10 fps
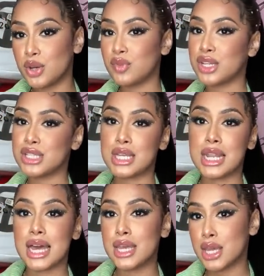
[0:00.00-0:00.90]
Don't forget to
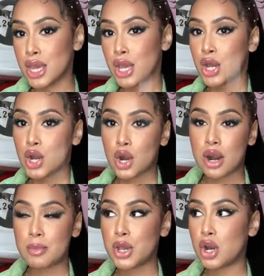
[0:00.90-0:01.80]
like,
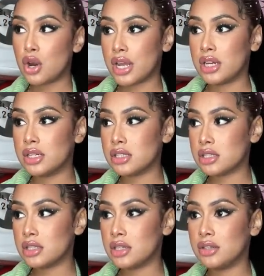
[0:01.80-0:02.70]
comment, all that good
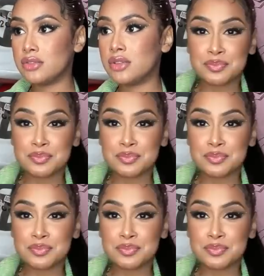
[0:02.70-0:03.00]
stuff.